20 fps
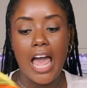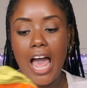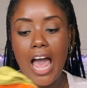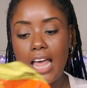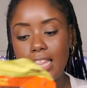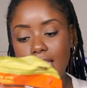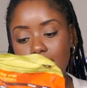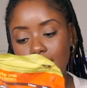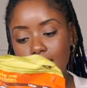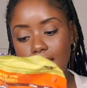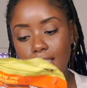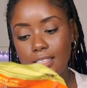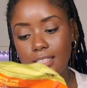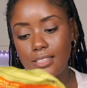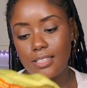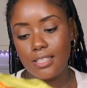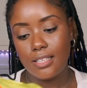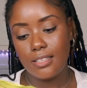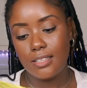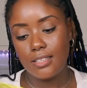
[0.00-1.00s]
And this
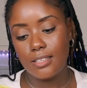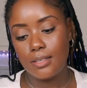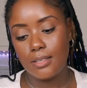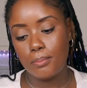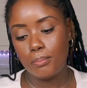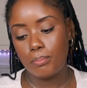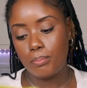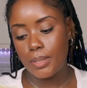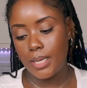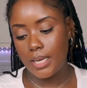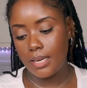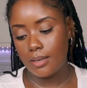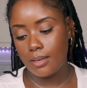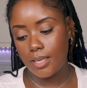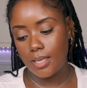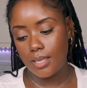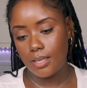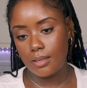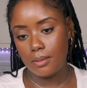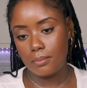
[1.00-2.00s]
is the
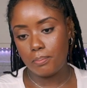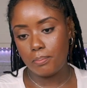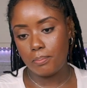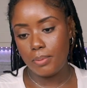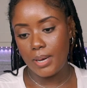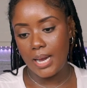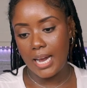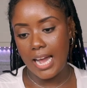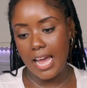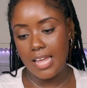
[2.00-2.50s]
bigger pack.